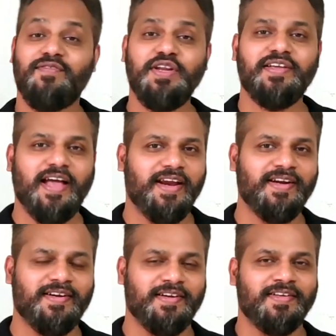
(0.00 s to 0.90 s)
every
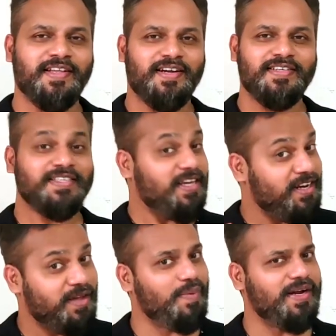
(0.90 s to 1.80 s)
character that is
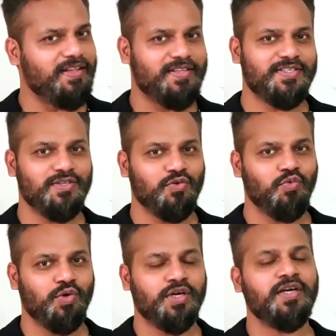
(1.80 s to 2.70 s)
inhabiting this new
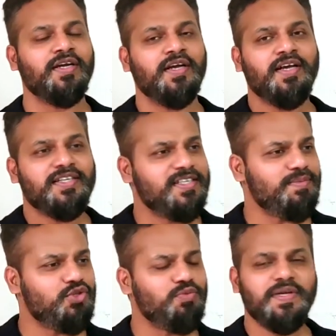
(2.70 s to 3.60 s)
world
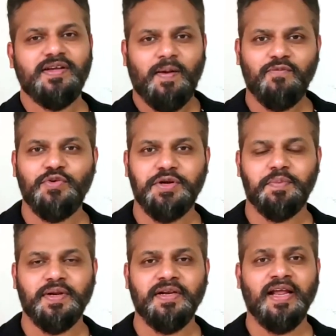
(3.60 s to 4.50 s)
seems to be
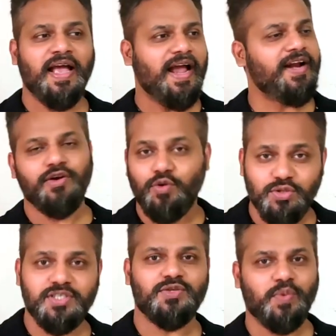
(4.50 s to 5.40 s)
comfortable and
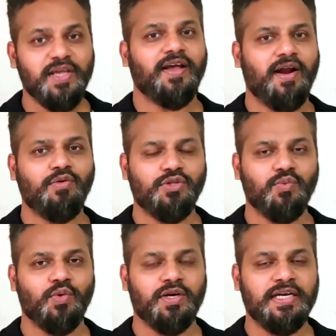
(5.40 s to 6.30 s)
knows his way around
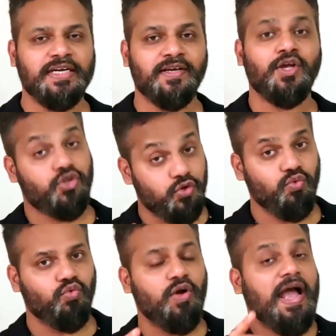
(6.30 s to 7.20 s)
the world,
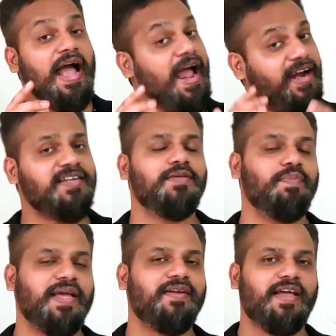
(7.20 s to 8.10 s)
you and the
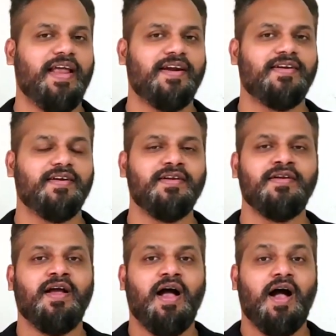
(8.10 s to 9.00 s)
main character
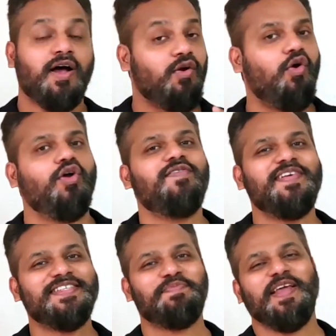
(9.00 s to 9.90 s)
are
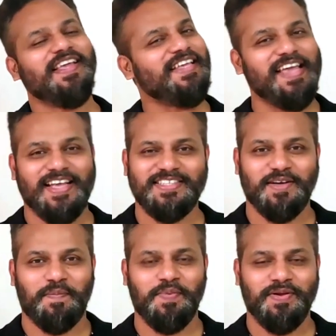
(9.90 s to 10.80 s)
always playing catch up.